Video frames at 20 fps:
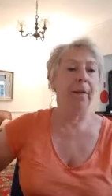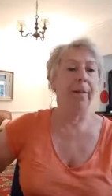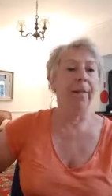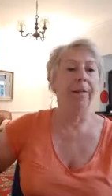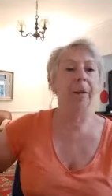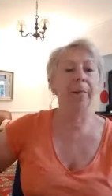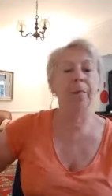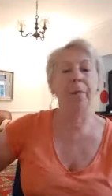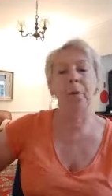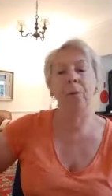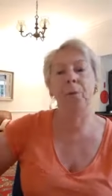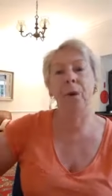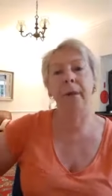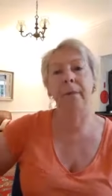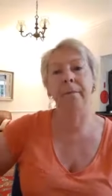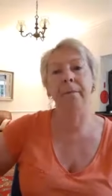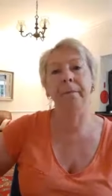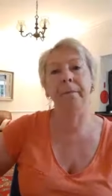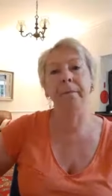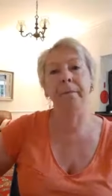Number
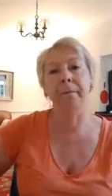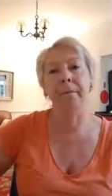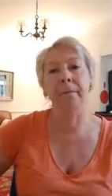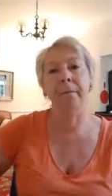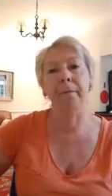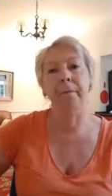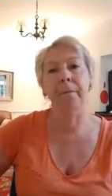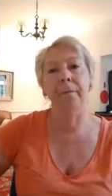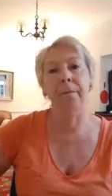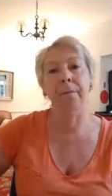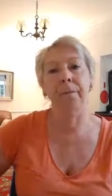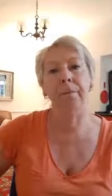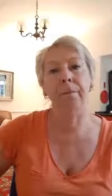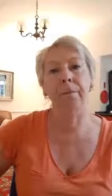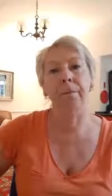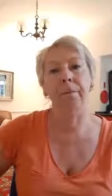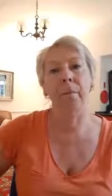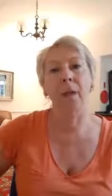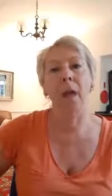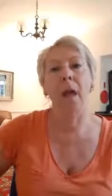one,
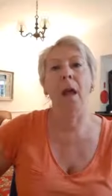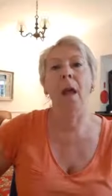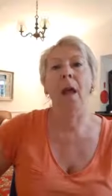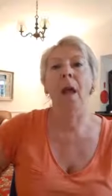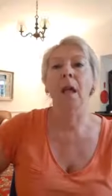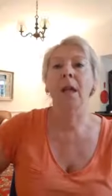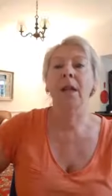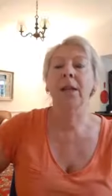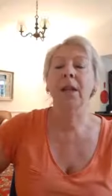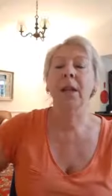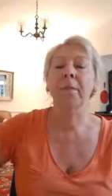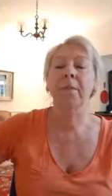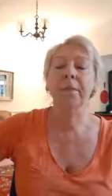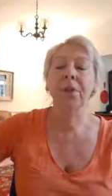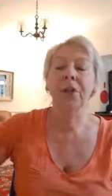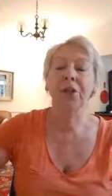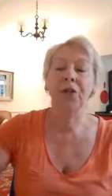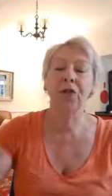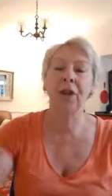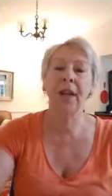some
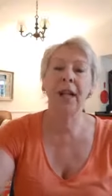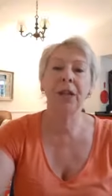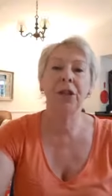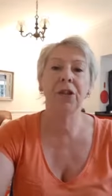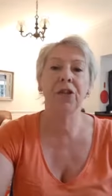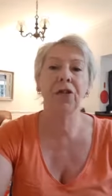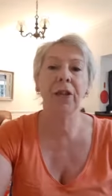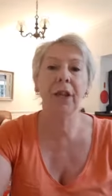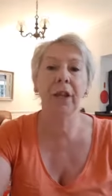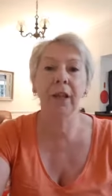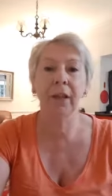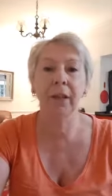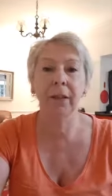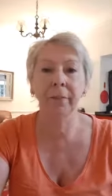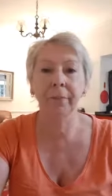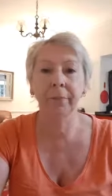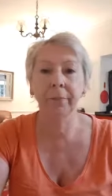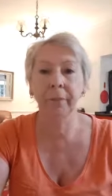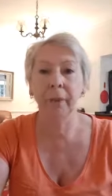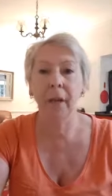stress
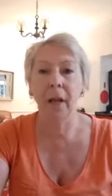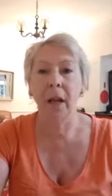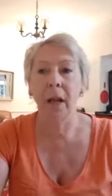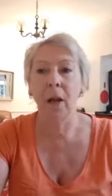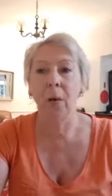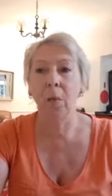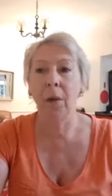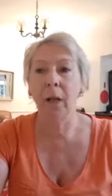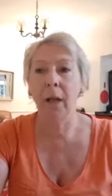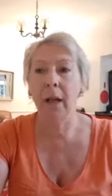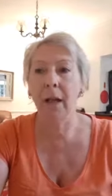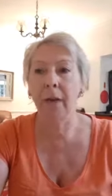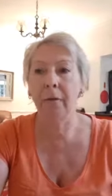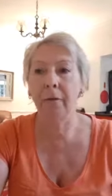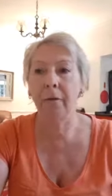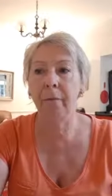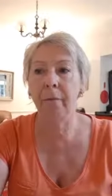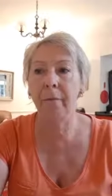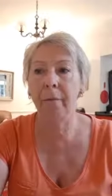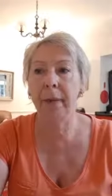trigger will
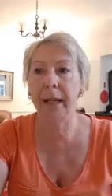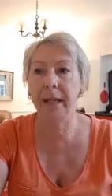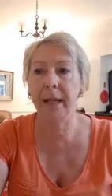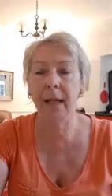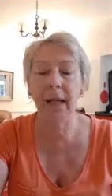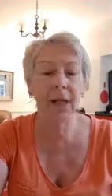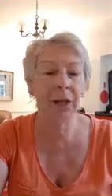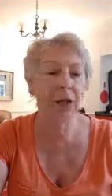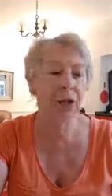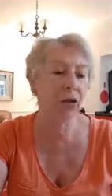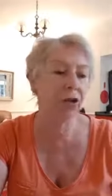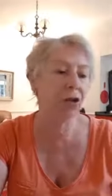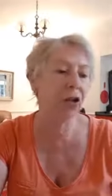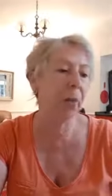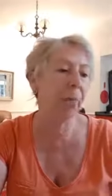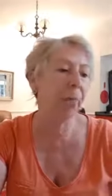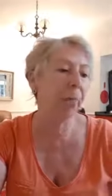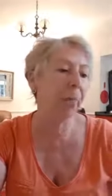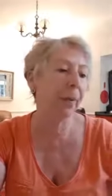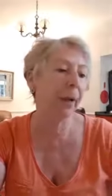have made us
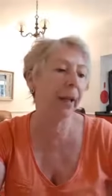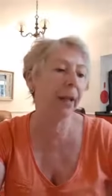jump